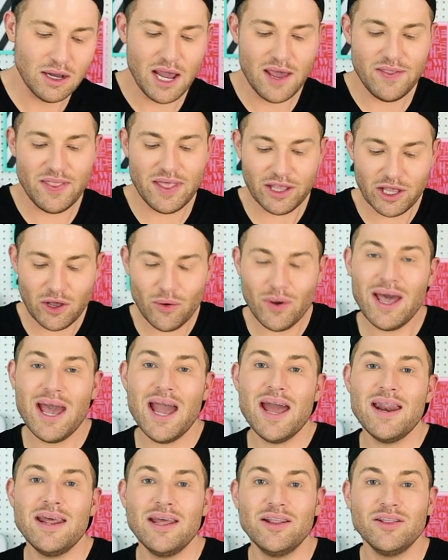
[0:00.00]
And then go
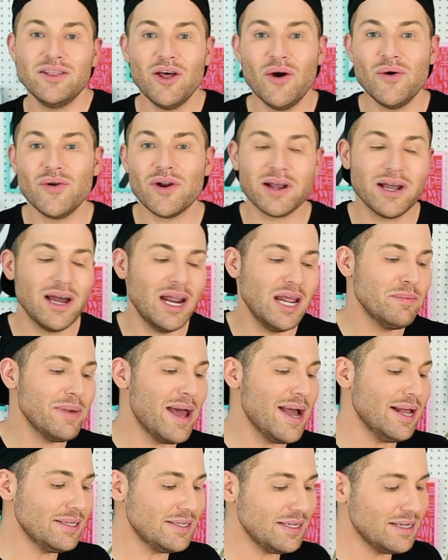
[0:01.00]
ahead and load our cutting
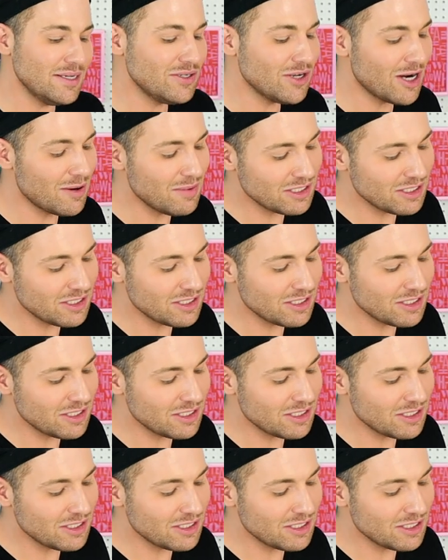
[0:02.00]
mat into our